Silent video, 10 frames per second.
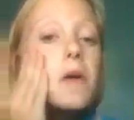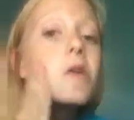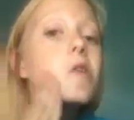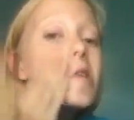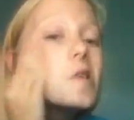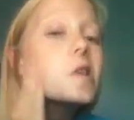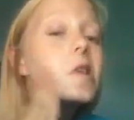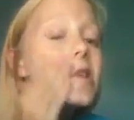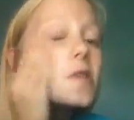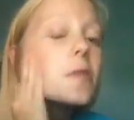a
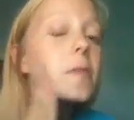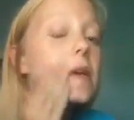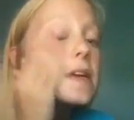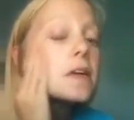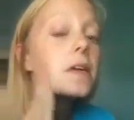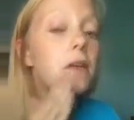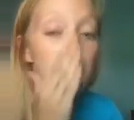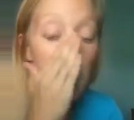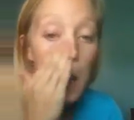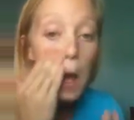little bit
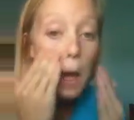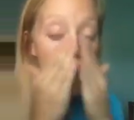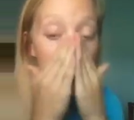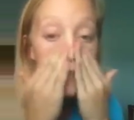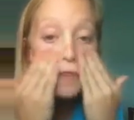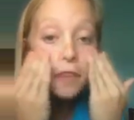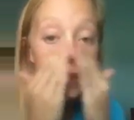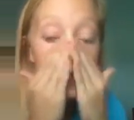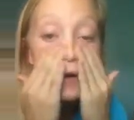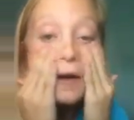
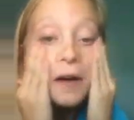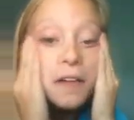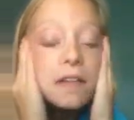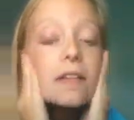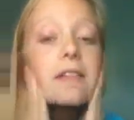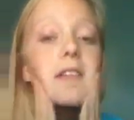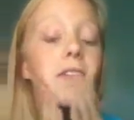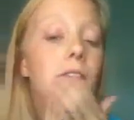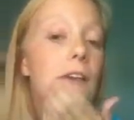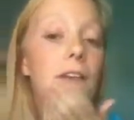thinner than this
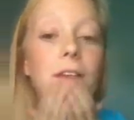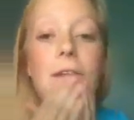is.